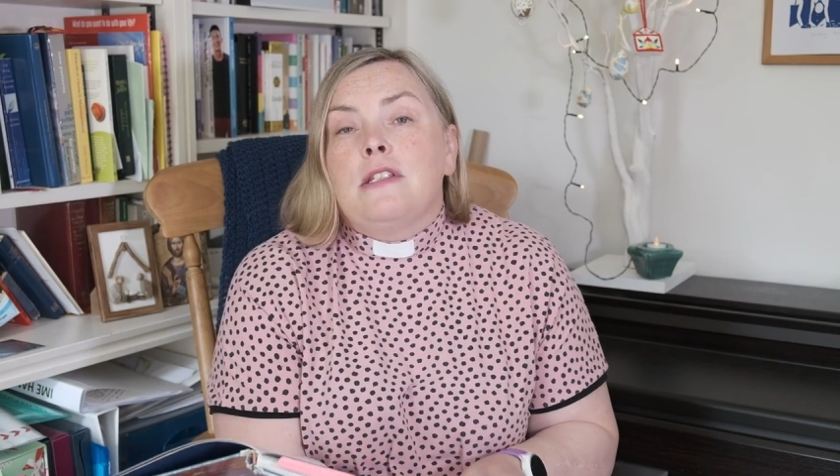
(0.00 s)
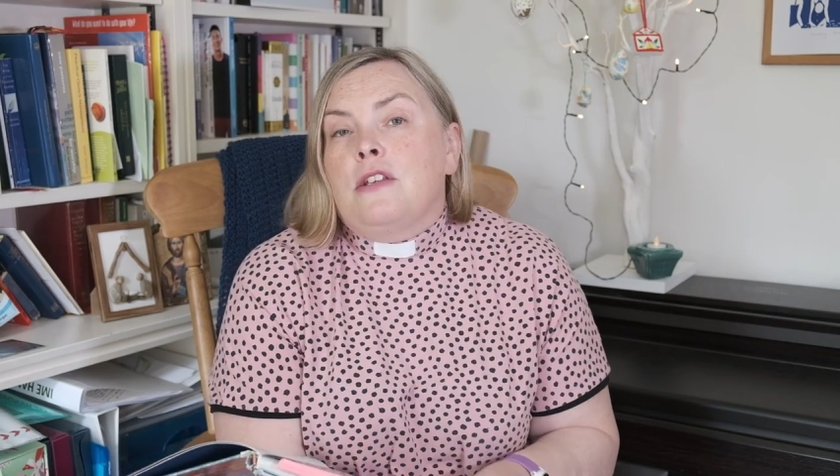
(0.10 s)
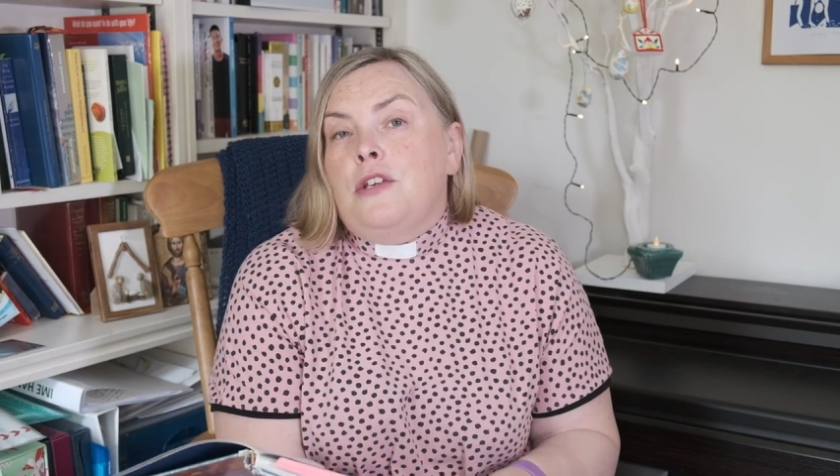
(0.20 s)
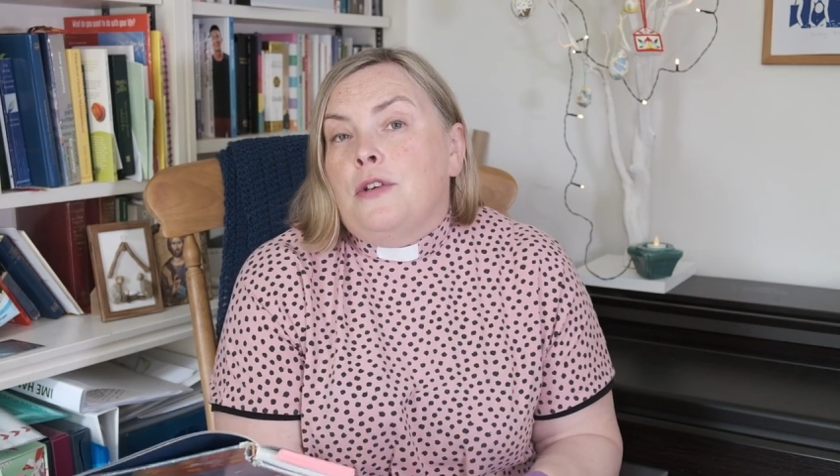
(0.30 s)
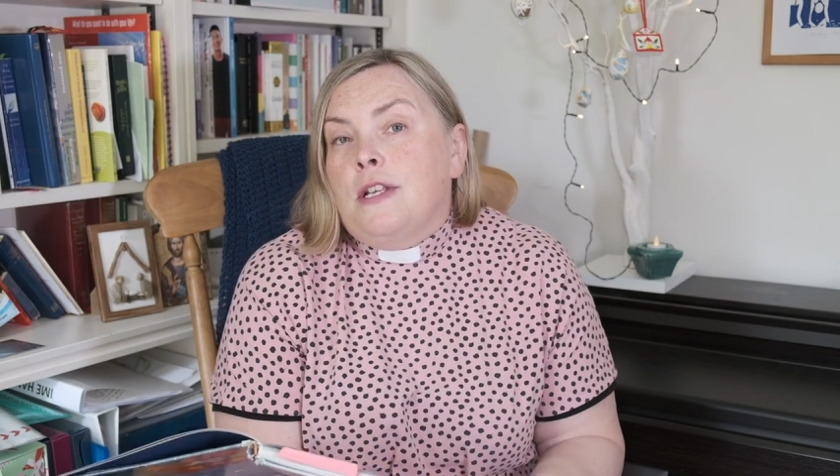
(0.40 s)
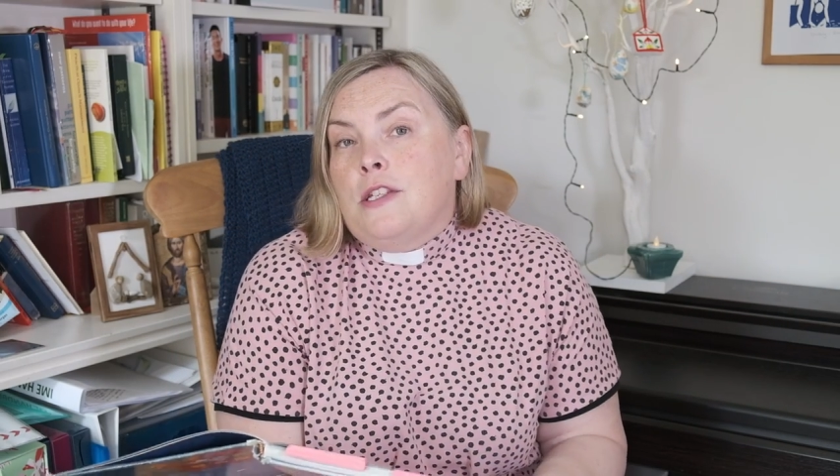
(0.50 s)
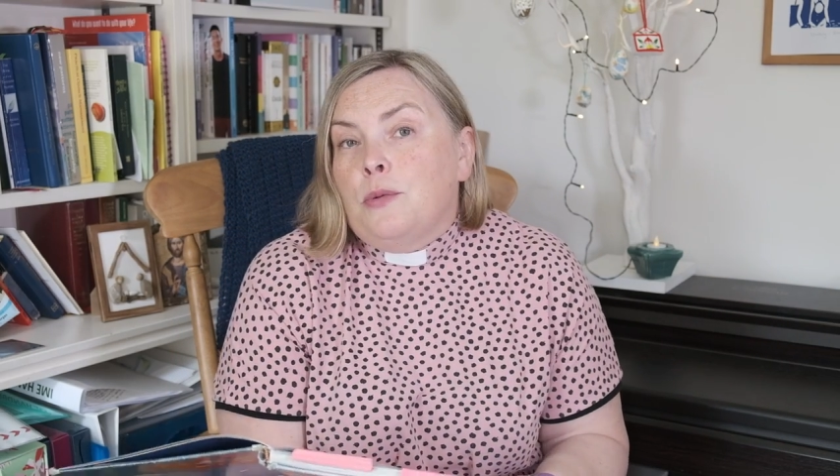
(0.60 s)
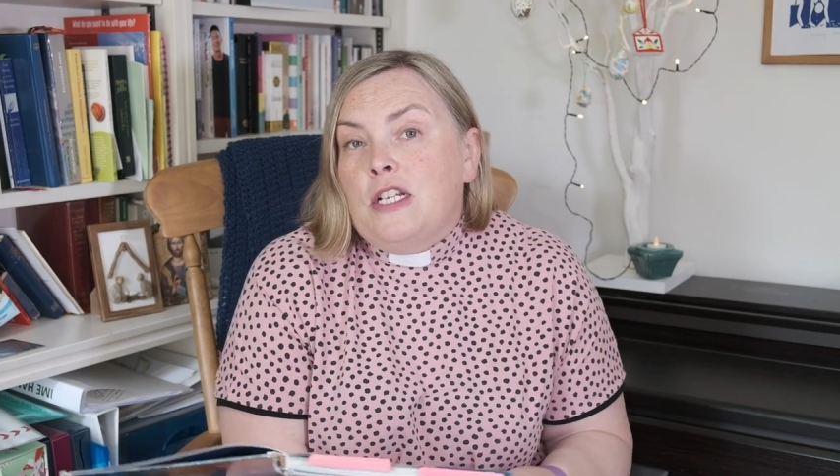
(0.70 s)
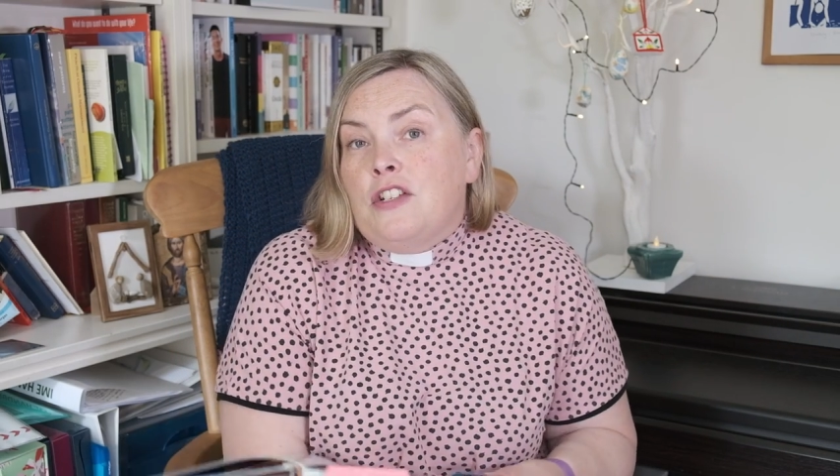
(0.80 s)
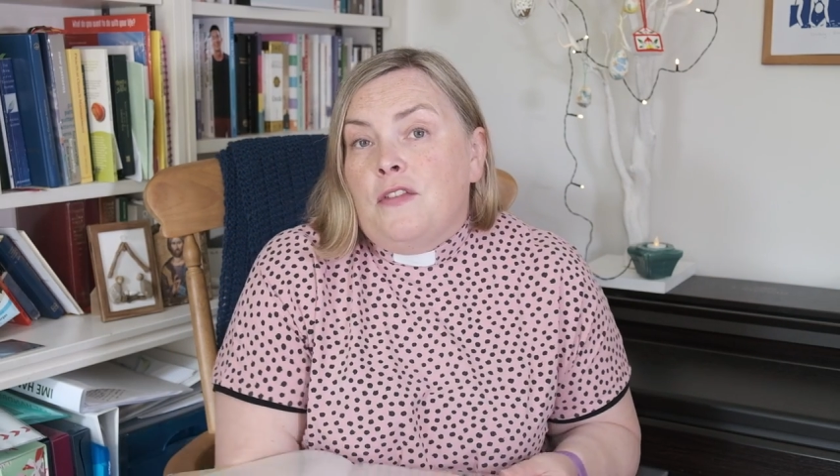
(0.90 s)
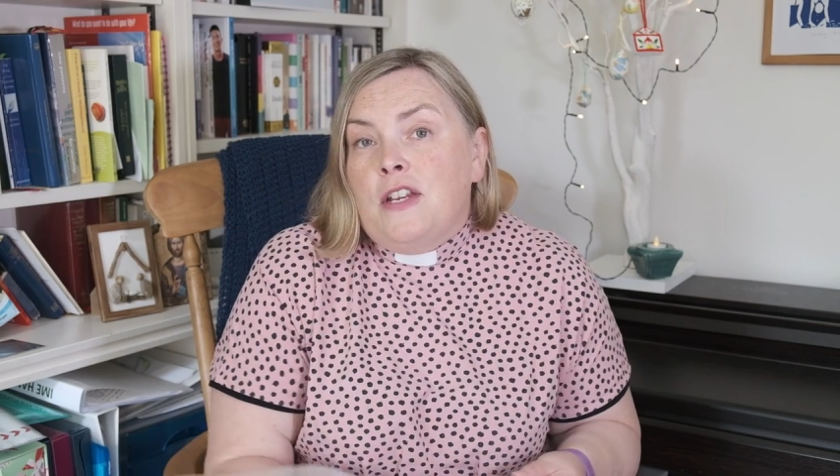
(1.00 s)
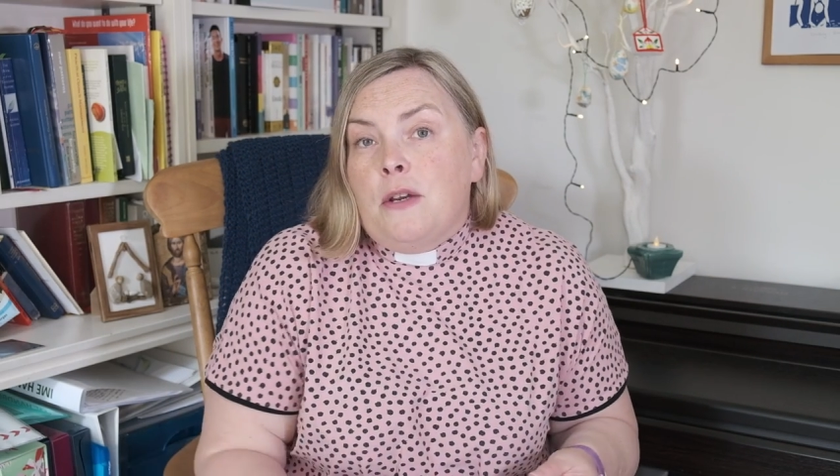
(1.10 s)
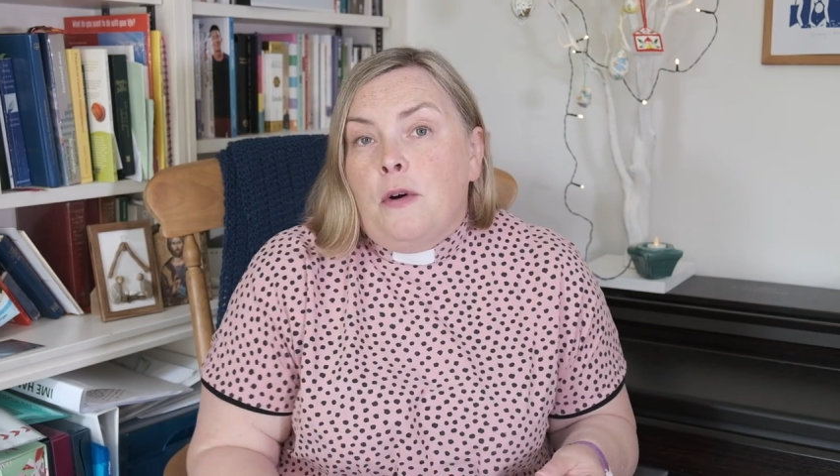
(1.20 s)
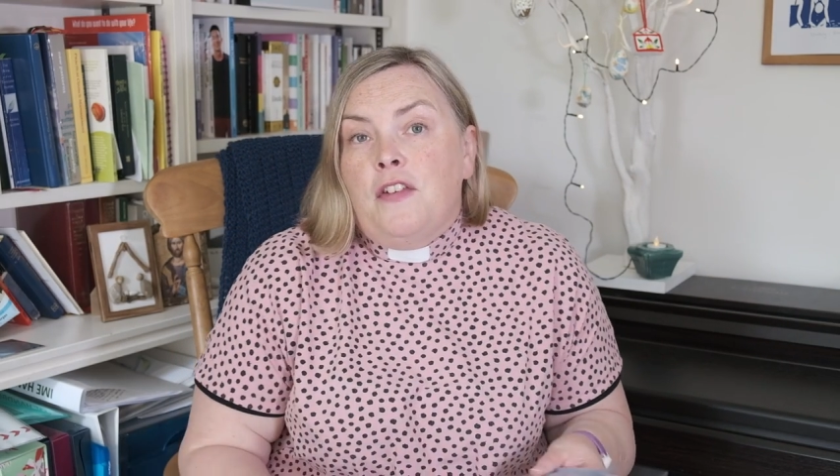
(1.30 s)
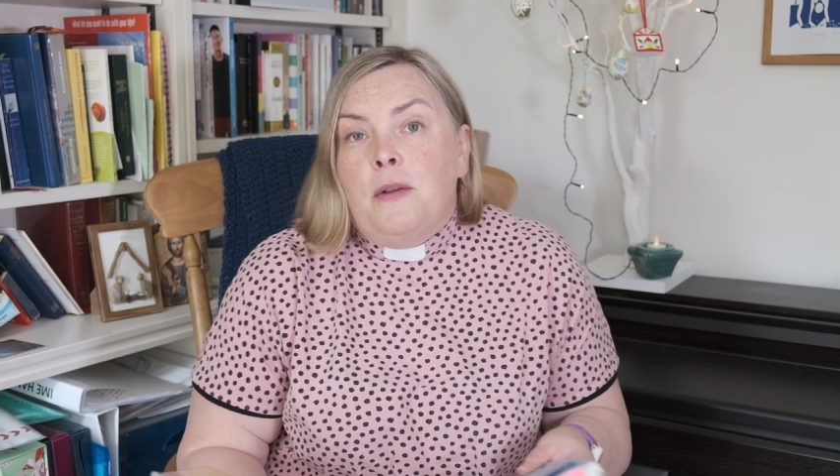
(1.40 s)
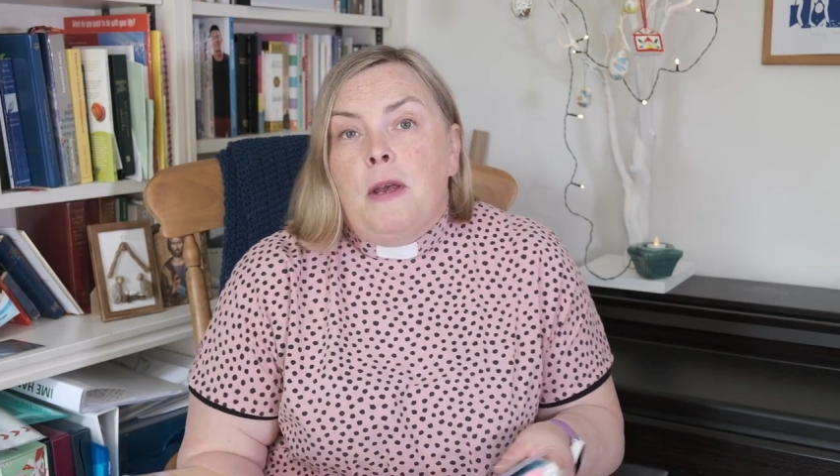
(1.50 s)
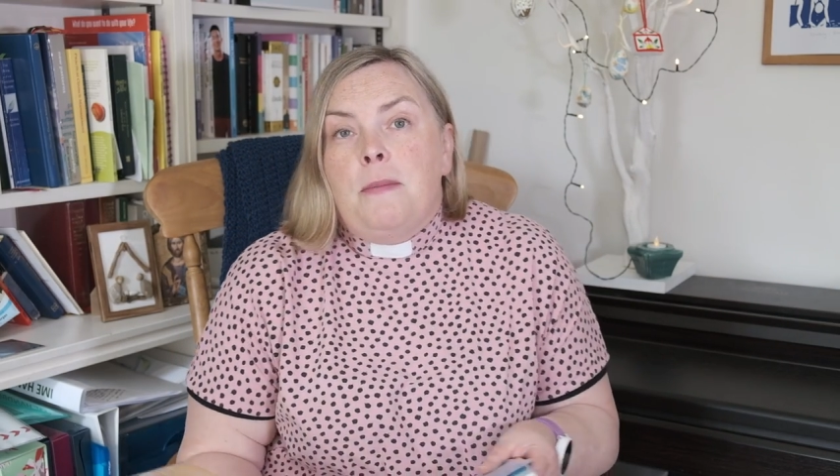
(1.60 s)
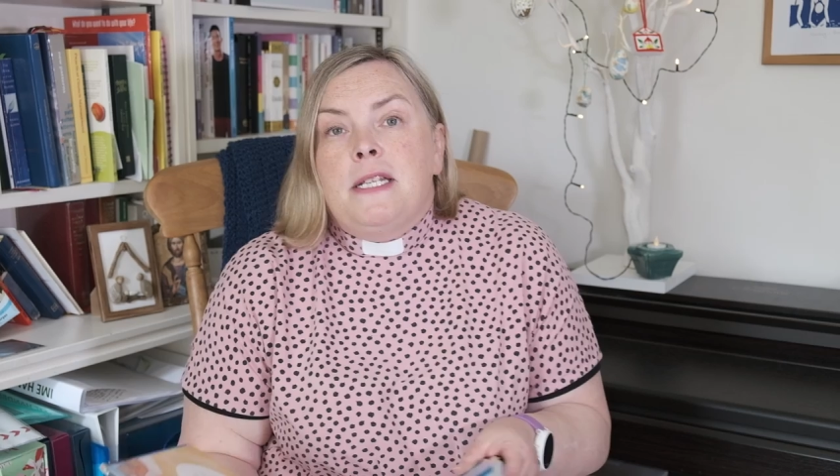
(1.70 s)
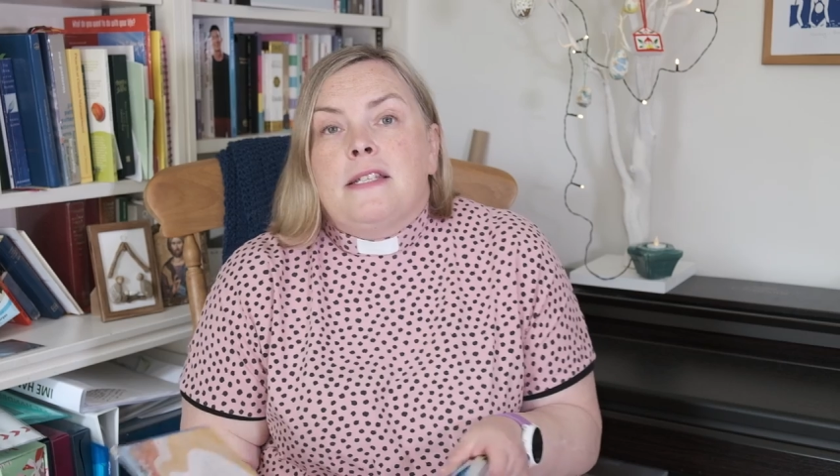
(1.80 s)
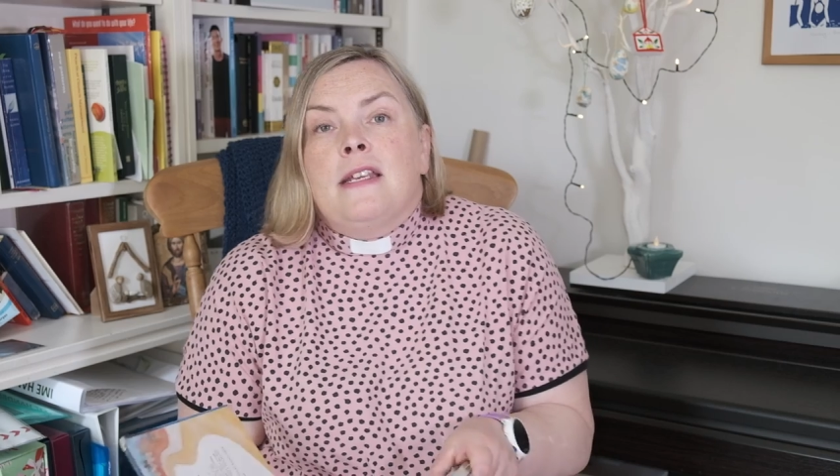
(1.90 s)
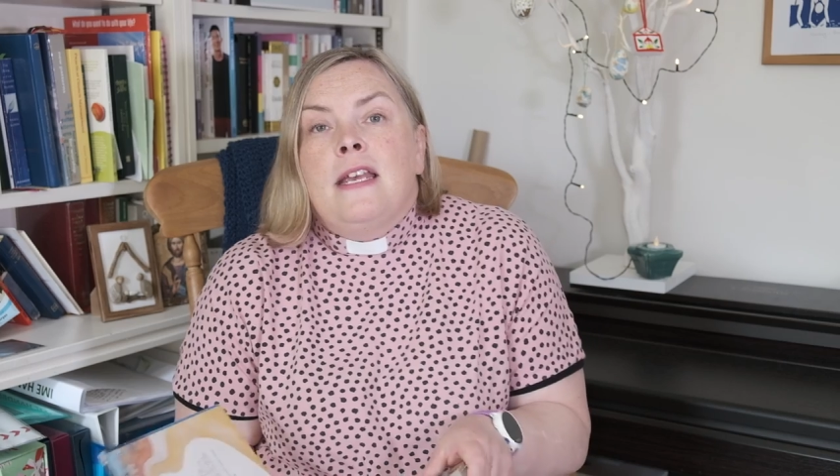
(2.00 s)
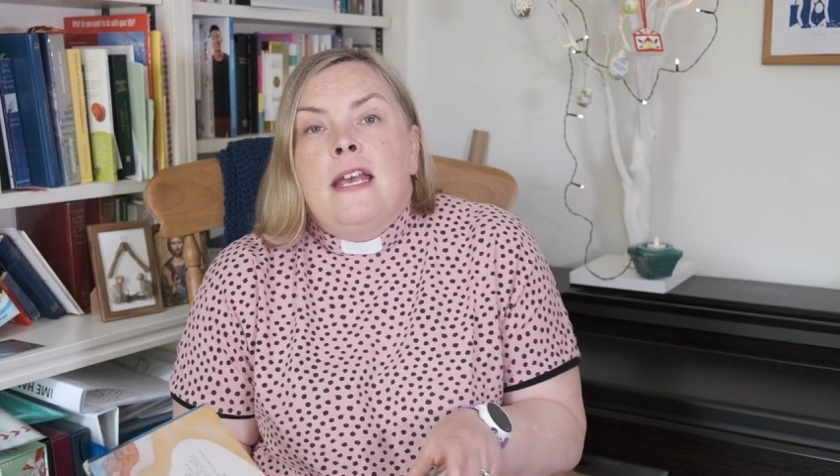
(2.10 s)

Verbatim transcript: so you can switch the video off in a moment